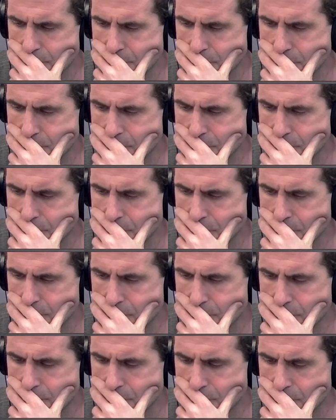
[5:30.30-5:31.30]

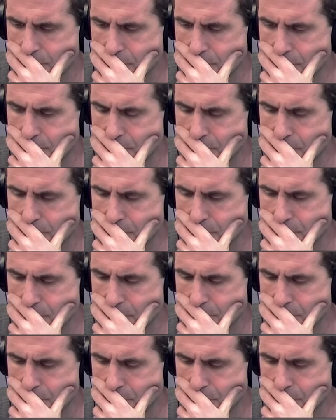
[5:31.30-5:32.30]

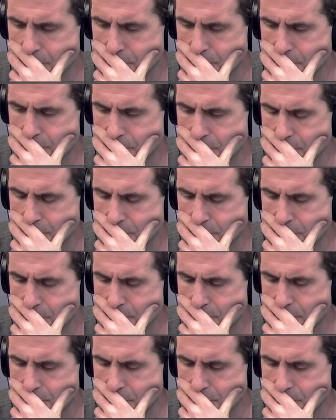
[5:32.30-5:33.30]

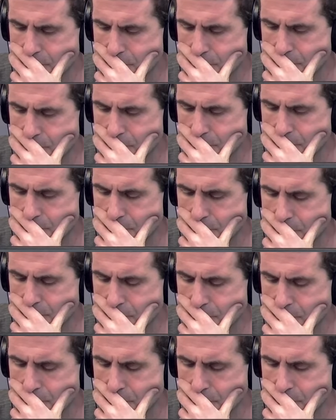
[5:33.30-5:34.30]

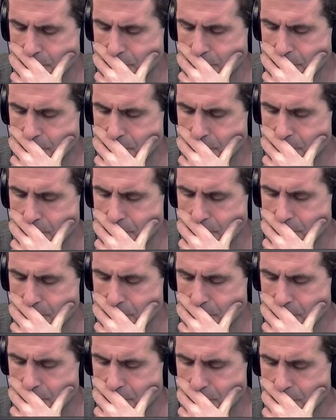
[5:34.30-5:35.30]

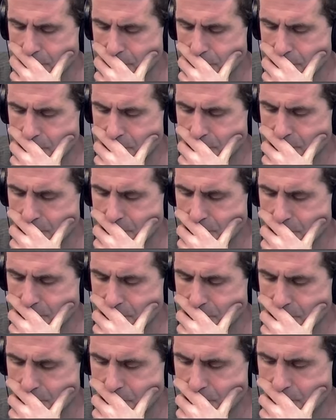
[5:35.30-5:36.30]

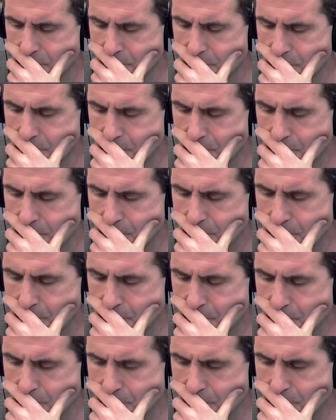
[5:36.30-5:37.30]

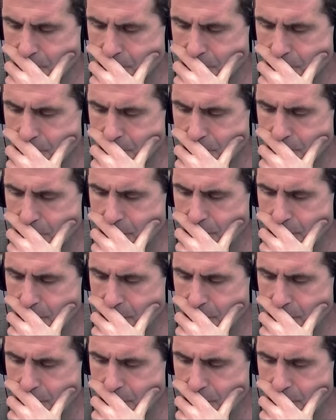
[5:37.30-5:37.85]
No words are spoken by the person on screen.